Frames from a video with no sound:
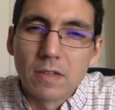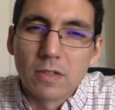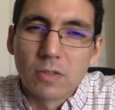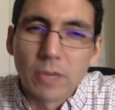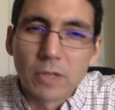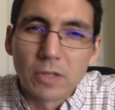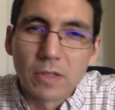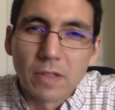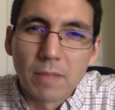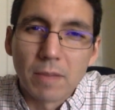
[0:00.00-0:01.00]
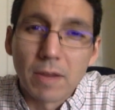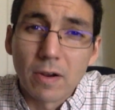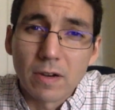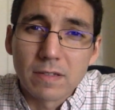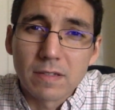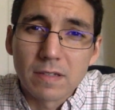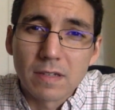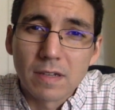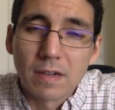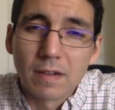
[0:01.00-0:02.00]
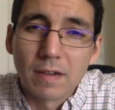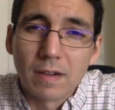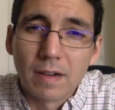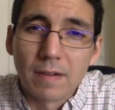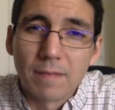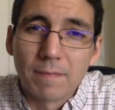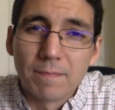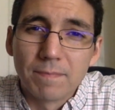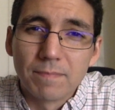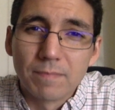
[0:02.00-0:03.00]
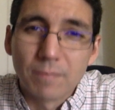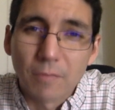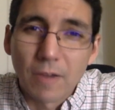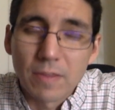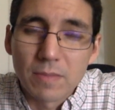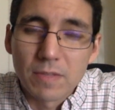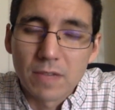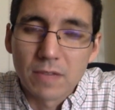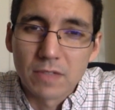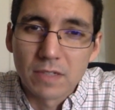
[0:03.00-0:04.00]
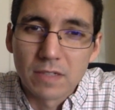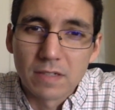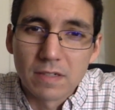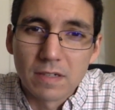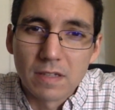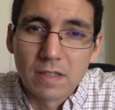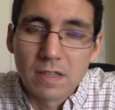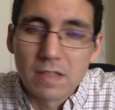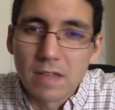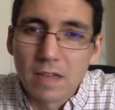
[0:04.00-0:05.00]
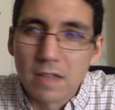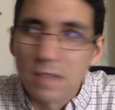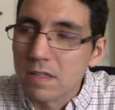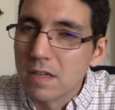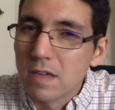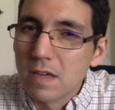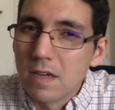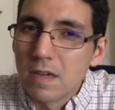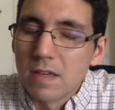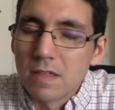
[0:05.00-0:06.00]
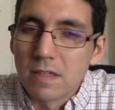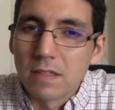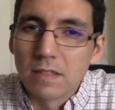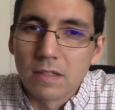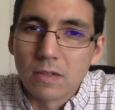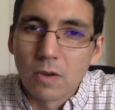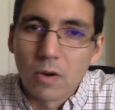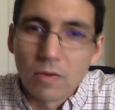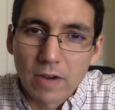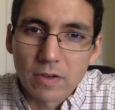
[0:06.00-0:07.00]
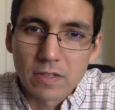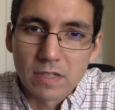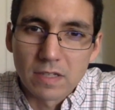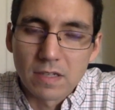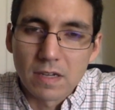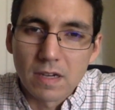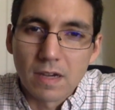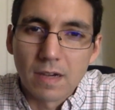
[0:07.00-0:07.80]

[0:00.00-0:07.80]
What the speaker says: situation that parents um, find themselves in these days since the coronavirus has